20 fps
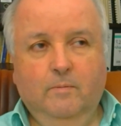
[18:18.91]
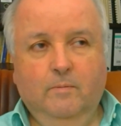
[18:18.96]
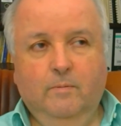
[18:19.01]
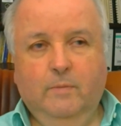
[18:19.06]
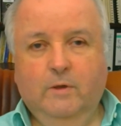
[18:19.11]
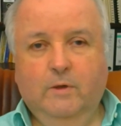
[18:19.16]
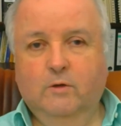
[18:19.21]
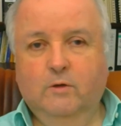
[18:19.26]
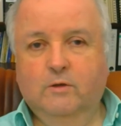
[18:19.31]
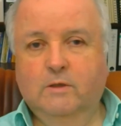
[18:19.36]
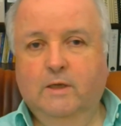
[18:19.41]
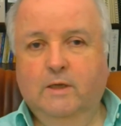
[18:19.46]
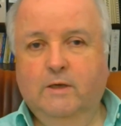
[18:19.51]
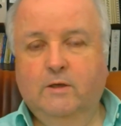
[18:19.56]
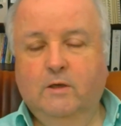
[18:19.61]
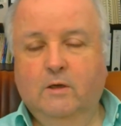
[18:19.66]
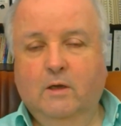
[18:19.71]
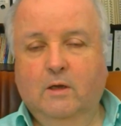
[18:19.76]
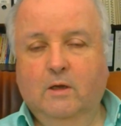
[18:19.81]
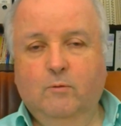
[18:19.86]
Because
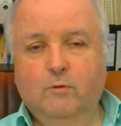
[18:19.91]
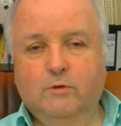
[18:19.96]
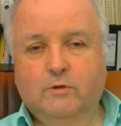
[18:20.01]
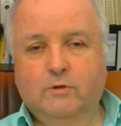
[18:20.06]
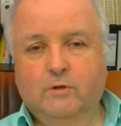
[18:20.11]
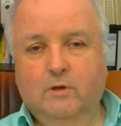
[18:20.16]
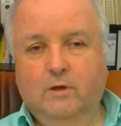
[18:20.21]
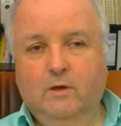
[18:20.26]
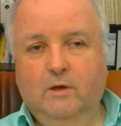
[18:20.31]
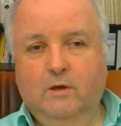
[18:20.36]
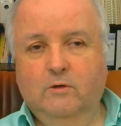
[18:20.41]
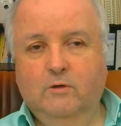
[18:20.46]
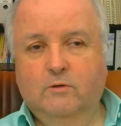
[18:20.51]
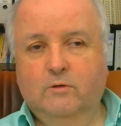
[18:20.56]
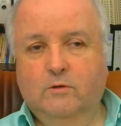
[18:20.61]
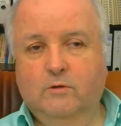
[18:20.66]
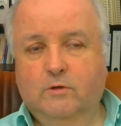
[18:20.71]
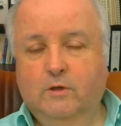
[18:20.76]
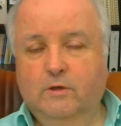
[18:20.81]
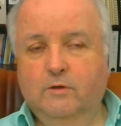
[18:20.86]
I was
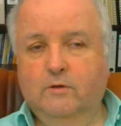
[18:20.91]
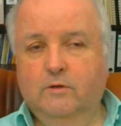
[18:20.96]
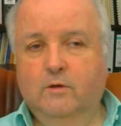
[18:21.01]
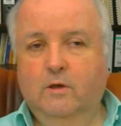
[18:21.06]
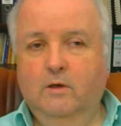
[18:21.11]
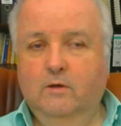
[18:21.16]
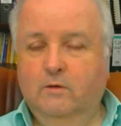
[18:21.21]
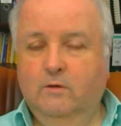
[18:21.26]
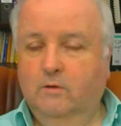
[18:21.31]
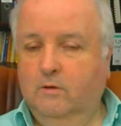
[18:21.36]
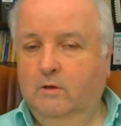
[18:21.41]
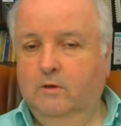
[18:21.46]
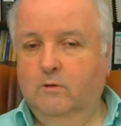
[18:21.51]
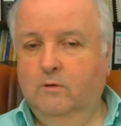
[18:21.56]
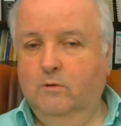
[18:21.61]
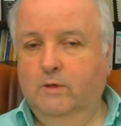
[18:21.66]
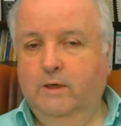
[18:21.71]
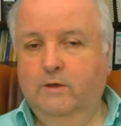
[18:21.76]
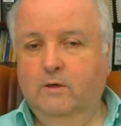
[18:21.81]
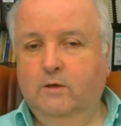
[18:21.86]
introduced into
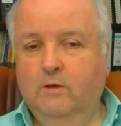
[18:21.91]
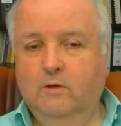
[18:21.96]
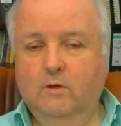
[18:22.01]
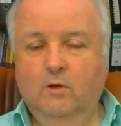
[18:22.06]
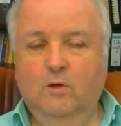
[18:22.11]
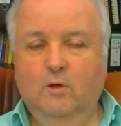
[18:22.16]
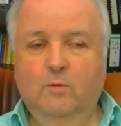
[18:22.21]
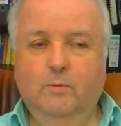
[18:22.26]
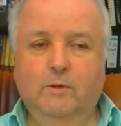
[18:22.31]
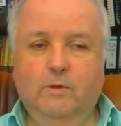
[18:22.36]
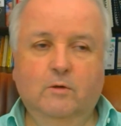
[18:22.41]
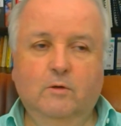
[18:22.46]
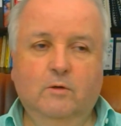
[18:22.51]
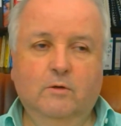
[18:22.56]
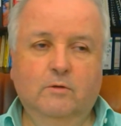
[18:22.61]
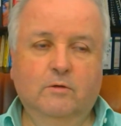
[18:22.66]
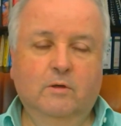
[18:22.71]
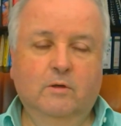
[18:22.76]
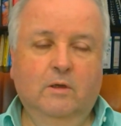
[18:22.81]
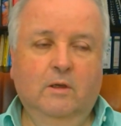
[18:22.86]
letting go
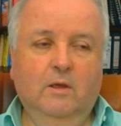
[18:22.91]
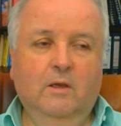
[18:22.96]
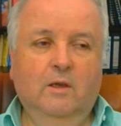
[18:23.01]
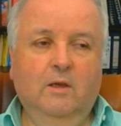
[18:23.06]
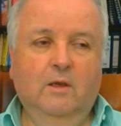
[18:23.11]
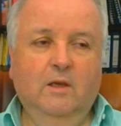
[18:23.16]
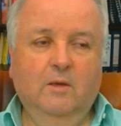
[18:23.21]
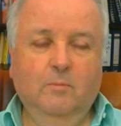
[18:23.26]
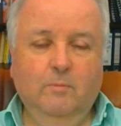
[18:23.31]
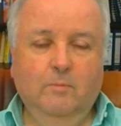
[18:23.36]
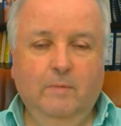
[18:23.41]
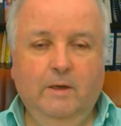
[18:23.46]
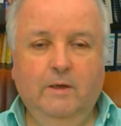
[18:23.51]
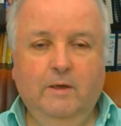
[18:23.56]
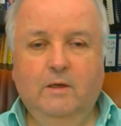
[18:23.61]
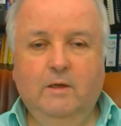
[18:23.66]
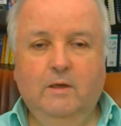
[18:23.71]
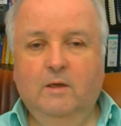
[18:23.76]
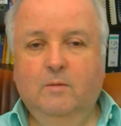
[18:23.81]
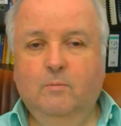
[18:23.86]
because in
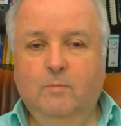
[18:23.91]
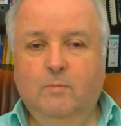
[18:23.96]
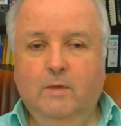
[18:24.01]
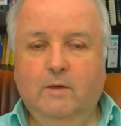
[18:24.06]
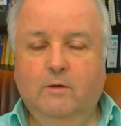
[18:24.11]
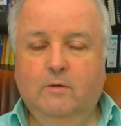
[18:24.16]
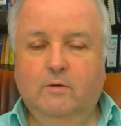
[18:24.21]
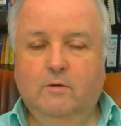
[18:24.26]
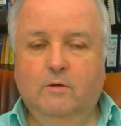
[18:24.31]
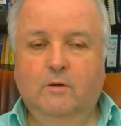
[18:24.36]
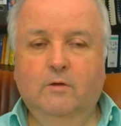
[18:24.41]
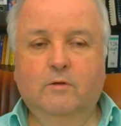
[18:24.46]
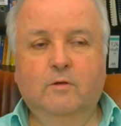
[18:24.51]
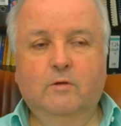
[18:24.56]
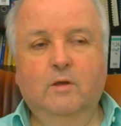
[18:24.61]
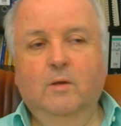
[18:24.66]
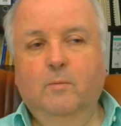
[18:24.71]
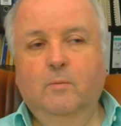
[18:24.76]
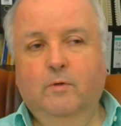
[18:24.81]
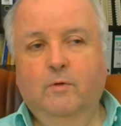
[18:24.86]
many
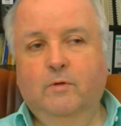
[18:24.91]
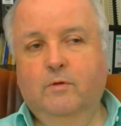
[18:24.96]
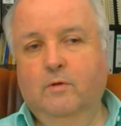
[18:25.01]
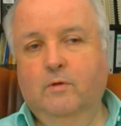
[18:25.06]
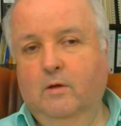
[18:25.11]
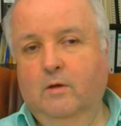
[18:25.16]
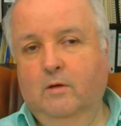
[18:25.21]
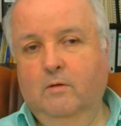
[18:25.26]
systems,